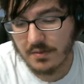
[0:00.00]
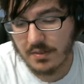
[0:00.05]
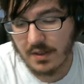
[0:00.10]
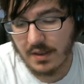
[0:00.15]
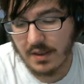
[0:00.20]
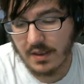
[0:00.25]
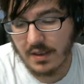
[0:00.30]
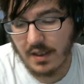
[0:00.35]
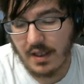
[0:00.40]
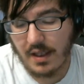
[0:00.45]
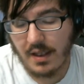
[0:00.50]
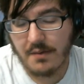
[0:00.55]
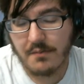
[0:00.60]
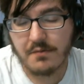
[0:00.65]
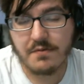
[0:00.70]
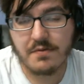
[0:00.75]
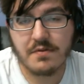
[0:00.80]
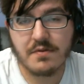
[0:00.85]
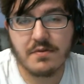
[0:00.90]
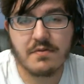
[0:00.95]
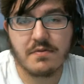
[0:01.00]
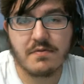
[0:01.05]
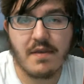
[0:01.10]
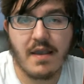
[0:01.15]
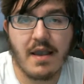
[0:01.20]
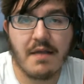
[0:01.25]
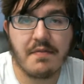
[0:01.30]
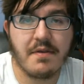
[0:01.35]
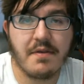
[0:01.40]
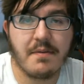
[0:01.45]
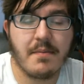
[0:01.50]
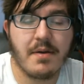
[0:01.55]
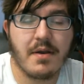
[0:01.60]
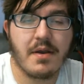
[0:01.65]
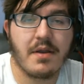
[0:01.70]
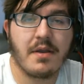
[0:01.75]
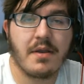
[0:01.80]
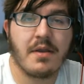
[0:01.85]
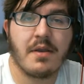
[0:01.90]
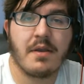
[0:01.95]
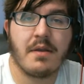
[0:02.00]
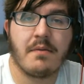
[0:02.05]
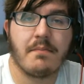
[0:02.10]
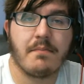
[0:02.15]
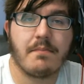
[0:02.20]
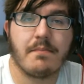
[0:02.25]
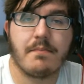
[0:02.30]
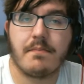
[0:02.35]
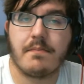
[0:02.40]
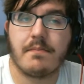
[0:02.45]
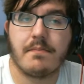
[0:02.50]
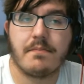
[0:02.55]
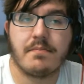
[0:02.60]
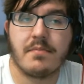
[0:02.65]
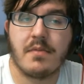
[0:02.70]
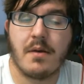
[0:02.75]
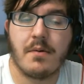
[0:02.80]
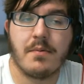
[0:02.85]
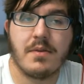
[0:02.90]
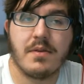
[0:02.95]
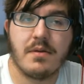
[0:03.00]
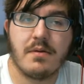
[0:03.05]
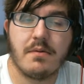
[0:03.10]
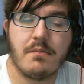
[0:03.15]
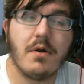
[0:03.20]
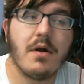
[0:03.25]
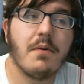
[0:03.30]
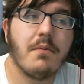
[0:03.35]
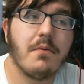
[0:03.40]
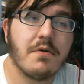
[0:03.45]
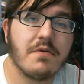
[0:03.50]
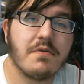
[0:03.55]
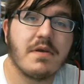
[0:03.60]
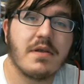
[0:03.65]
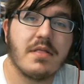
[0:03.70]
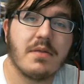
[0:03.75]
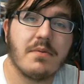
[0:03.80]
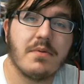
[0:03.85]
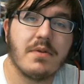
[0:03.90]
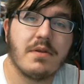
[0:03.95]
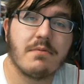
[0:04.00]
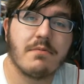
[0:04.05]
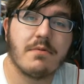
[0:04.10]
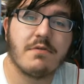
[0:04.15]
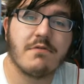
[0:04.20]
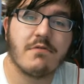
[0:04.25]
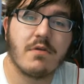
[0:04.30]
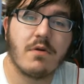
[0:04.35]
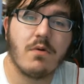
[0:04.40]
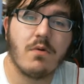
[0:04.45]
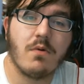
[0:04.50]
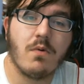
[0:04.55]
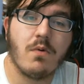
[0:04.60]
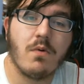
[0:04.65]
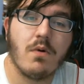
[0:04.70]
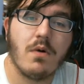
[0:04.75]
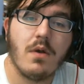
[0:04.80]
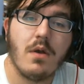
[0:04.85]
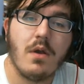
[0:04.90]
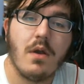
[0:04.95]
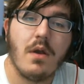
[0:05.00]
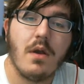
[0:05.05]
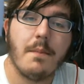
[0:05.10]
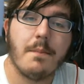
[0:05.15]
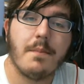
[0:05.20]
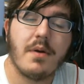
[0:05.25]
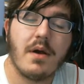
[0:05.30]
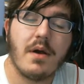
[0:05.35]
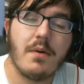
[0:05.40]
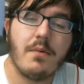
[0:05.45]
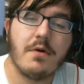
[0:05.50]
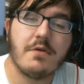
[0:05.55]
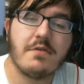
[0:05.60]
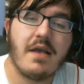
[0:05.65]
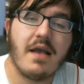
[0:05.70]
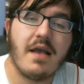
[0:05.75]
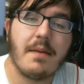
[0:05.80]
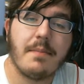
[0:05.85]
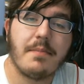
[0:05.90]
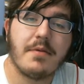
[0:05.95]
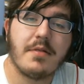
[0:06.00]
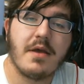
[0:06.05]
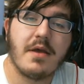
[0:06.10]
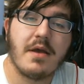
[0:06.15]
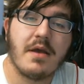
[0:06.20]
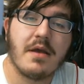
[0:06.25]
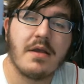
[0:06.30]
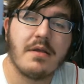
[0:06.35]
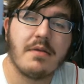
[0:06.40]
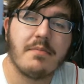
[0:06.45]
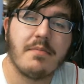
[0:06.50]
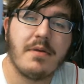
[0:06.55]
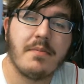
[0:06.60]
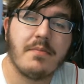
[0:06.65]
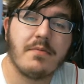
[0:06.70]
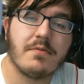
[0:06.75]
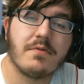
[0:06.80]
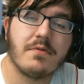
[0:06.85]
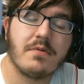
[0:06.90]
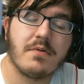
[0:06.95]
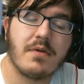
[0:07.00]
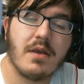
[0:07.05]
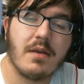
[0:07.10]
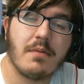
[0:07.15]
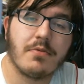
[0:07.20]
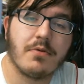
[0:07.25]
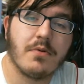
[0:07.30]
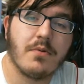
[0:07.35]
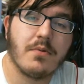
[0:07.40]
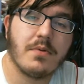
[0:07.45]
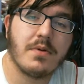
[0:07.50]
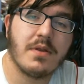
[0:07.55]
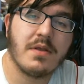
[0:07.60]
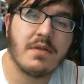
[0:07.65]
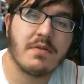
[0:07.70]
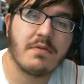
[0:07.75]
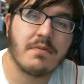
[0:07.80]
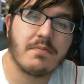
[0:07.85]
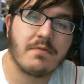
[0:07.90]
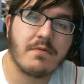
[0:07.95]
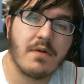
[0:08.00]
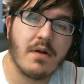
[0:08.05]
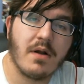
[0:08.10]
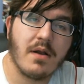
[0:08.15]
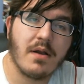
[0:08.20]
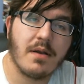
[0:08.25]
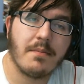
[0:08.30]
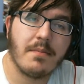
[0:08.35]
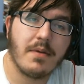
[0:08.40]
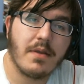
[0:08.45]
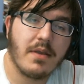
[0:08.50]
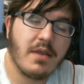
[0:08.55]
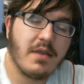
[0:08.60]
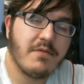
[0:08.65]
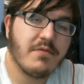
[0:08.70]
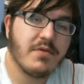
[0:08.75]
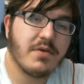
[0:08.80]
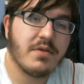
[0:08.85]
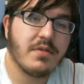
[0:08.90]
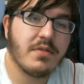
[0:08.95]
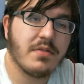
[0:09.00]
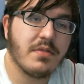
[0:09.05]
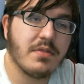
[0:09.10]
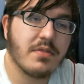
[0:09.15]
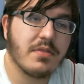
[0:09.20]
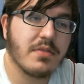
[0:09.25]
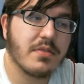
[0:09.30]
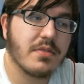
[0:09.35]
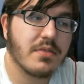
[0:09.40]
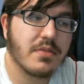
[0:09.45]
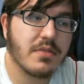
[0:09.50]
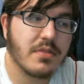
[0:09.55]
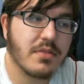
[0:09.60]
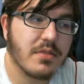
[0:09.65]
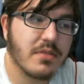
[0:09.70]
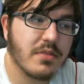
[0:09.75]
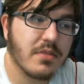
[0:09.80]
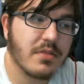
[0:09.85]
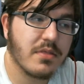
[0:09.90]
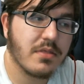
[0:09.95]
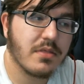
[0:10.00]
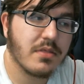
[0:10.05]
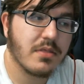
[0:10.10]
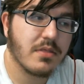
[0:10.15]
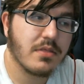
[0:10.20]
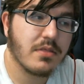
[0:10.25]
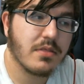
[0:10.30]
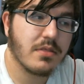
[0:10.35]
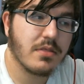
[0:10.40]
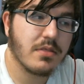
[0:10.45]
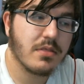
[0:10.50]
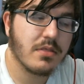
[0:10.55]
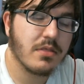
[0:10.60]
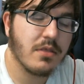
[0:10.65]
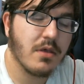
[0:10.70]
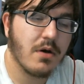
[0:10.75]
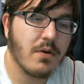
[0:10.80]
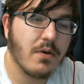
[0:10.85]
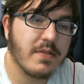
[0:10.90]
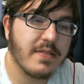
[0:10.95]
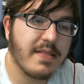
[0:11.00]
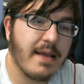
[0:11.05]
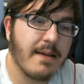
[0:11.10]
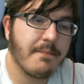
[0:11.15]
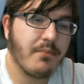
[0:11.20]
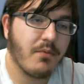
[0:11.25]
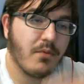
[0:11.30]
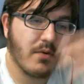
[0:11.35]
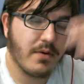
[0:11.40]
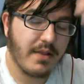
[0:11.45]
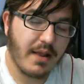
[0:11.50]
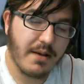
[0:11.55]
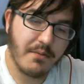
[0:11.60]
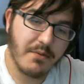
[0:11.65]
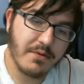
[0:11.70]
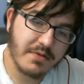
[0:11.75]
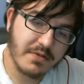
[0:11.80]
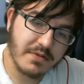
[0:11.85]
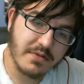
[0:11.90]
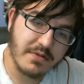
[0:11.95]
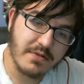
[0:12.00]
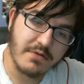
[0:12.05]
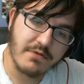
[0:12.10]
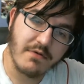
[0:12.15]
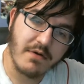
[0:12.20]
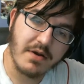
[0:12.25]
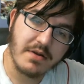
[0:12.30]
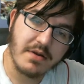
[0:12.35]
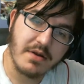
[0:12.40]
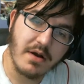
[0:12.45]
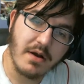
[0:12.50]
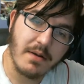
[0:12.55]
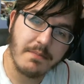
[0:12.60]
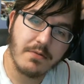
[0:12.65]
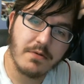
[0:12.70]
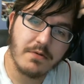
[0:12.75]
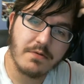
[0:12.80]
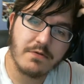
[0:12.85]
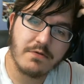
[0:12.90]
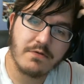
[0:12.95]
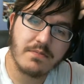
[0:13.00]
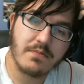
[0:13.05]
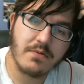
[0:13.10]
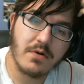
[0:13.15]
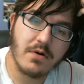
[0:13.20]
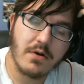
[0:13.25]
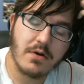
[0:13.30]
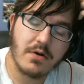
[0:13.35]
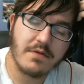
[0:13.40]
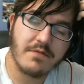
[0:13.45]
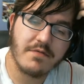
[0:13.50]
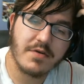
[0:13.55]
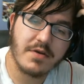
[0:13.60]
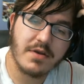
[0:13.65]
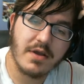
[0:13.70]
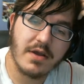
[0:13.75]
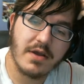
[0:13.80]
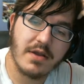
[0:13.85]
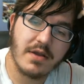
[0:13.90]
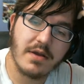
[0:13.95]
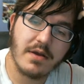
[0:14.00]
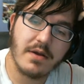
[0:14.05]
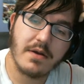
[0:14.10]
Like, I wasn't sad that I was sad that we didn't reach the goal, but I was happy that people still came through and hit subscribe, even though at that point I wasn't trying to upload super hard every day.